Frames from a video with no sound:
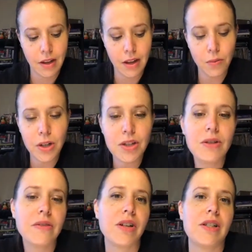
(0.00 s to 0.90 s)
In which
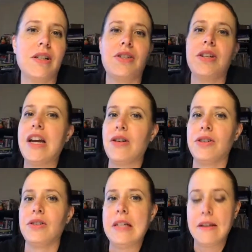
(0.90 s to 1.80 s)
universe does your
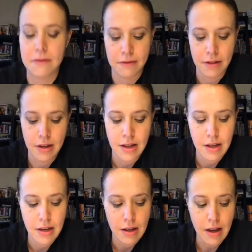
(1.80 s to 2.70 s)
character
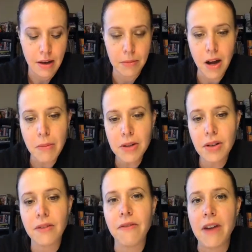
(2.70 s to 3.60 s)
live? Comics
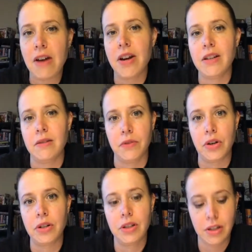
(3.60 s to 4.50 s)
are very
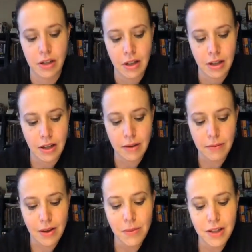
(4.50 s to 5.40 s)
diverse.
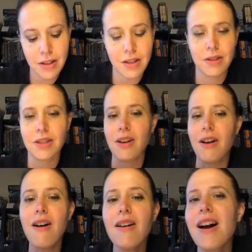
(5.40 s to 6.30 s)
That means there's
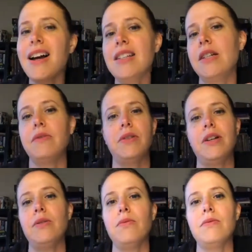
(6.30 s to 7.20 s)
all kinds of
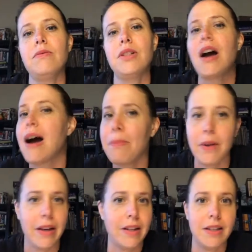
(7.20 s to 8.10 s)
different
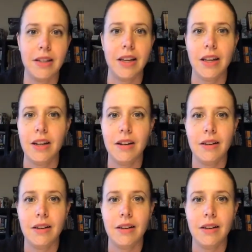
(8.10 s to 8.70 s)
topics that